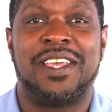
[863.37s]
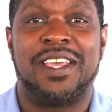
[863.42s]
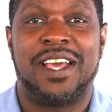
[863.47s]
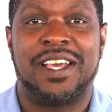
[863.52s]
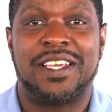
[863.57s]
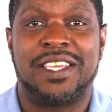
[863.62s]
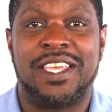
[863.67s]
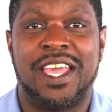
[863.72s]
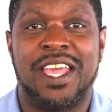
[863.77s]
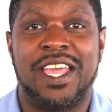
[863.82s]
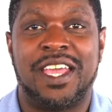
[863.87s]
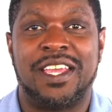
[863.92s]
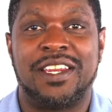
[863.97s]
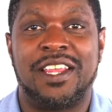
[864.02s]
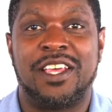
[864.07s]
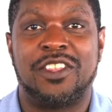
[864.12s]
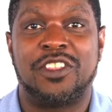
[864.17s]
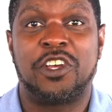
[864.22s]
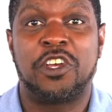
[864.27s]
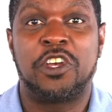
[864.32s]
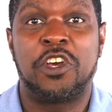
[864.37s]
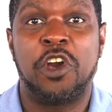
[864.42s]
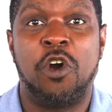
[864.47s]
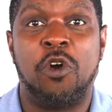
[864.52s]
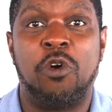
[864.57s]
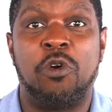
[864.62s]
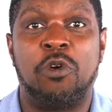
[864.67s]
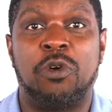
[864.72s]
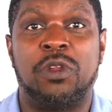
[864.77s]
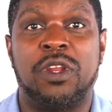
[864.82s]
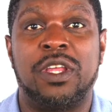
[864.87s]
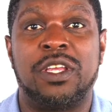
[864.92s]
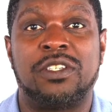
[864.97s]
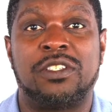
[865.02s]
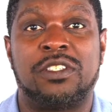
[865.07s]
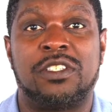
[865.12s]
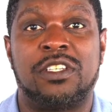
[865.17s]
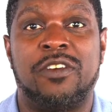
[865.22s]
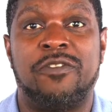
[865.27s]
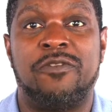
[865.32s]
again, the goal
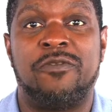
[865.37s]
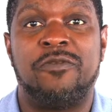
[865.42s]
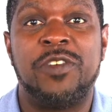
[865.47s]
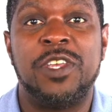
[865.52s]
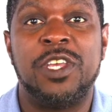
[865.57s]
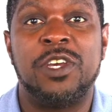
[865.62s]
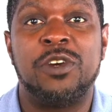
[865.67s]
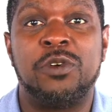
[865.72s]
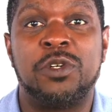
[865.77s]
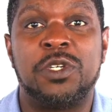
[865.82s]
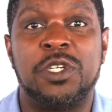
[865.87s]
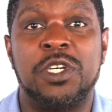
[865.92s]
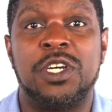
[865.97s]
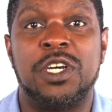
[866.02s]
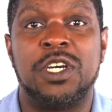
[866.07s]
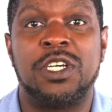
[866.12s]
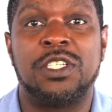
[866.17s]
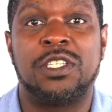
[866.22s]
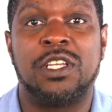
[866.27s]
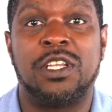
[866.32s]
is to feel good,